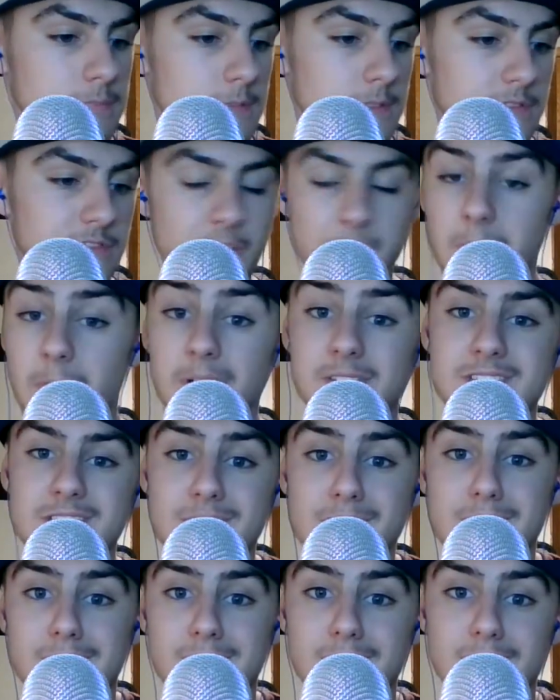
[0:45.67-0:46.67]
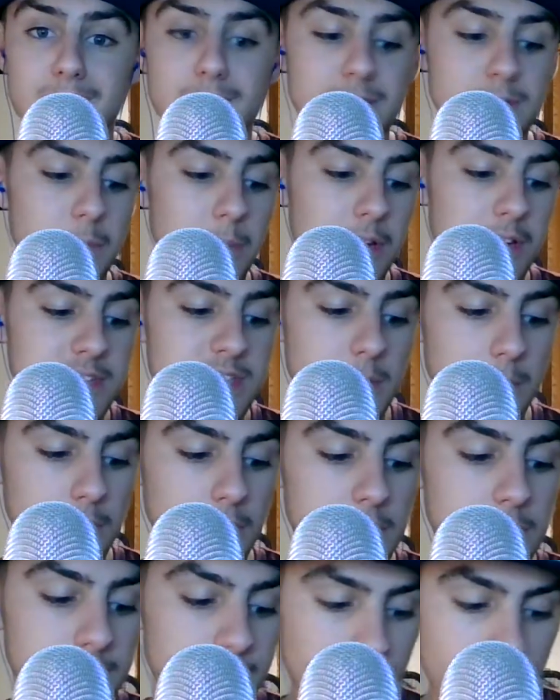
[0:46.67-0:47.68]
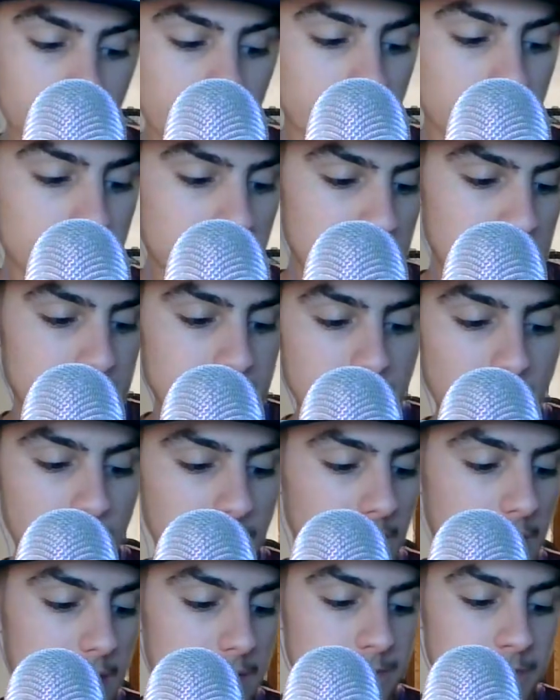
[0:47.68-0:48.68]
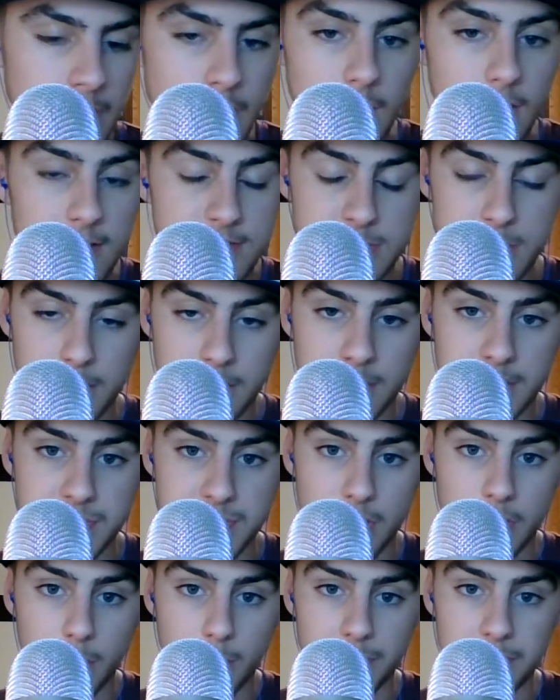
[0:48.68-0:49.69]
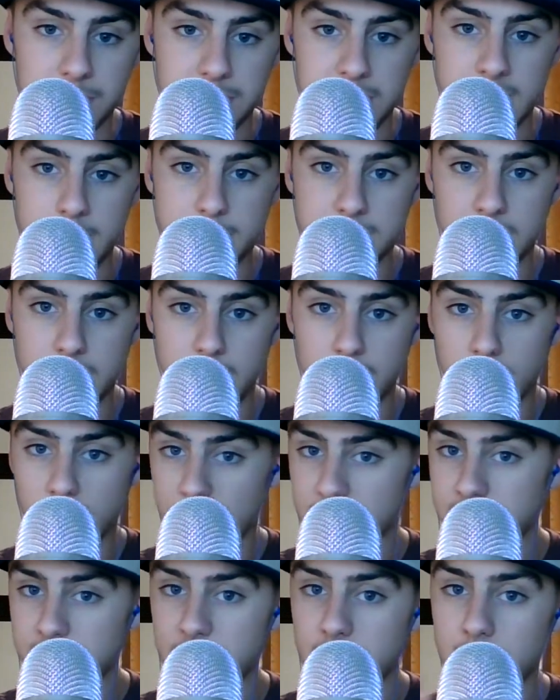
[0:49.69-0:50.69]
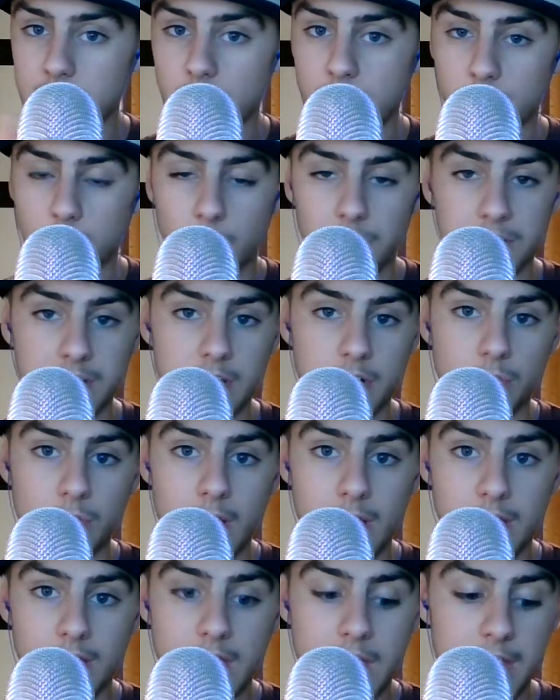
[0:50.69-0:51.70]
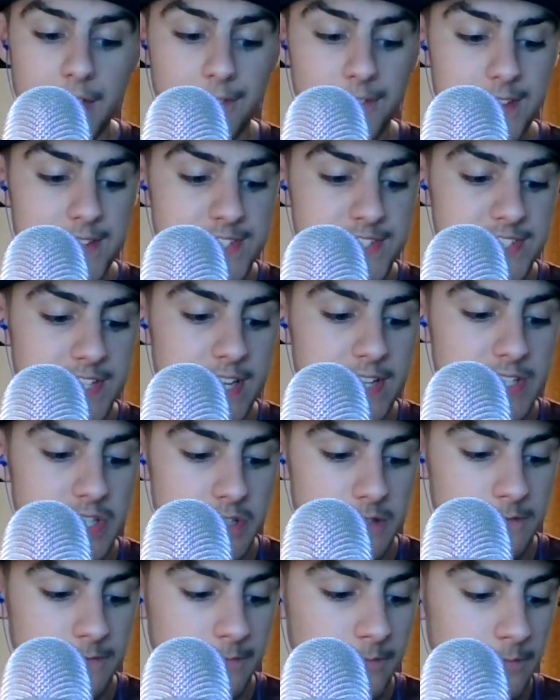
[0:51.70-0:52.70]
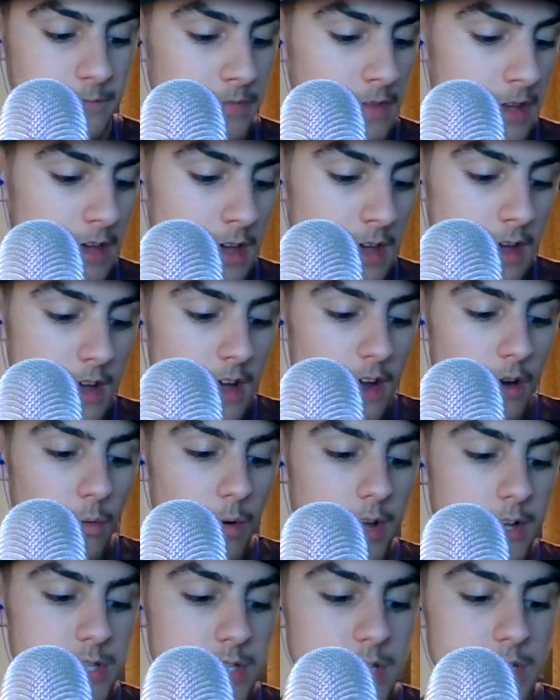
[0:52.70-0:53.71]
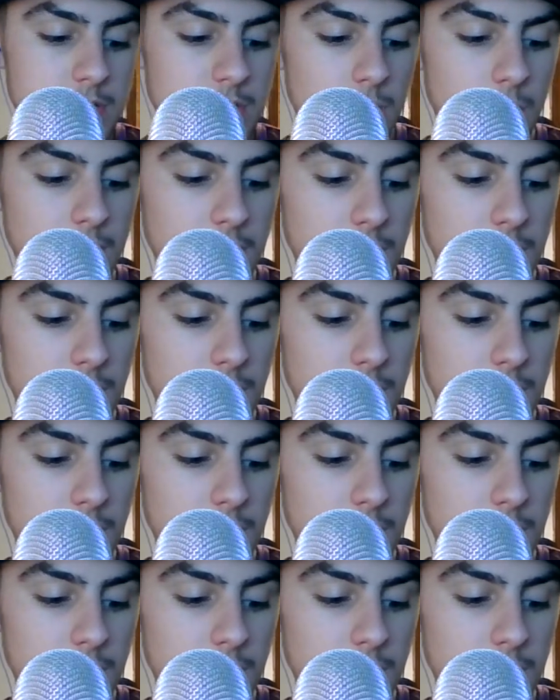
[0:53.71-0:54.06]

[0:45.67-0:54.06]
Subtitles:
Tell me what you think, to put it simply. Okay, so I'm going to start with the teams that I think are going to get relegated this season, which is going